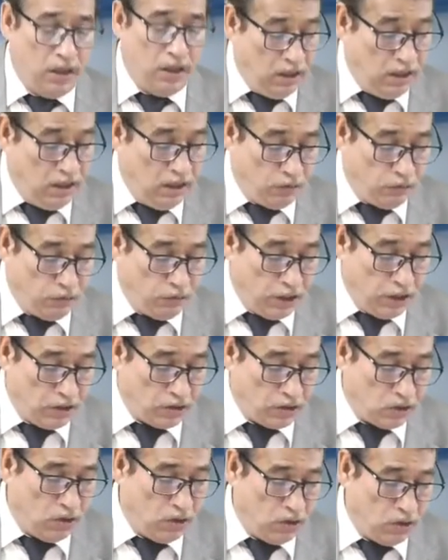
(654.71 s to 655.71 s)
it very
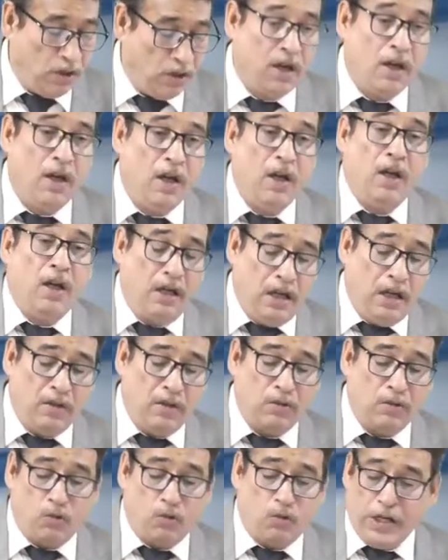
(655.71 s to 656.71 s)
strong. Now,
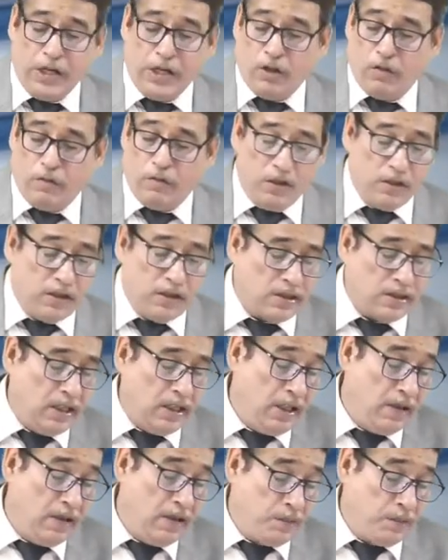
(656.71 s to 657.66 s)
quite obviously,